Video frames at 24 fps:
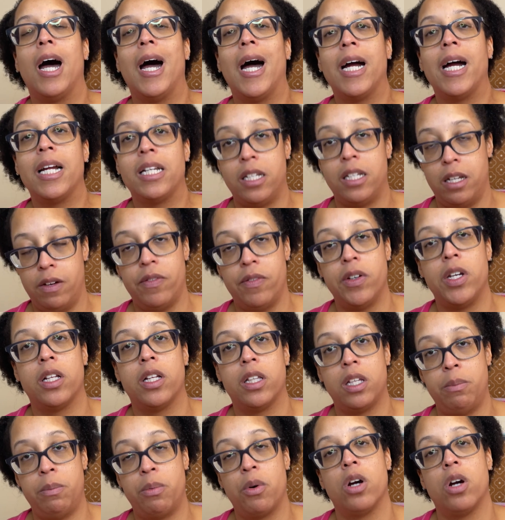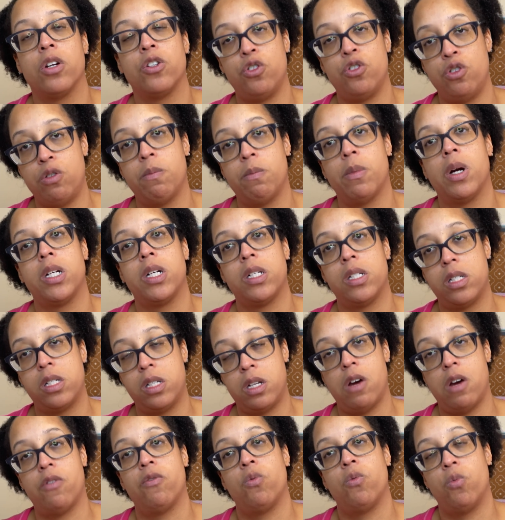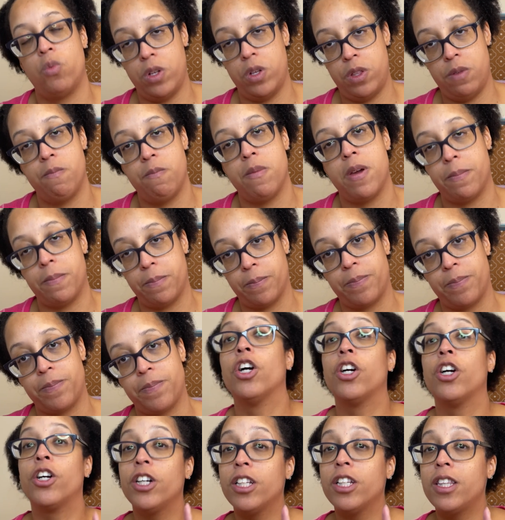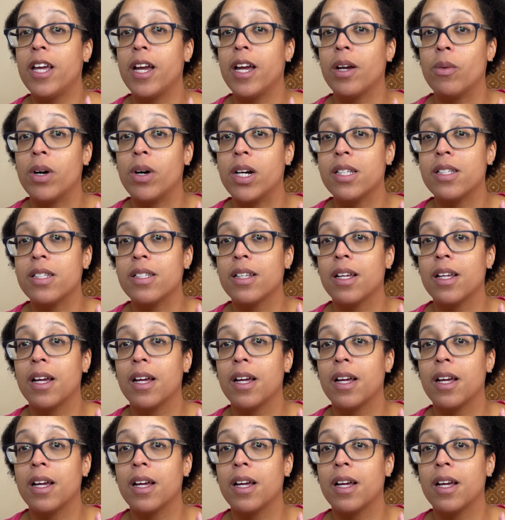I definitely brought too much stuff with me. Good thing was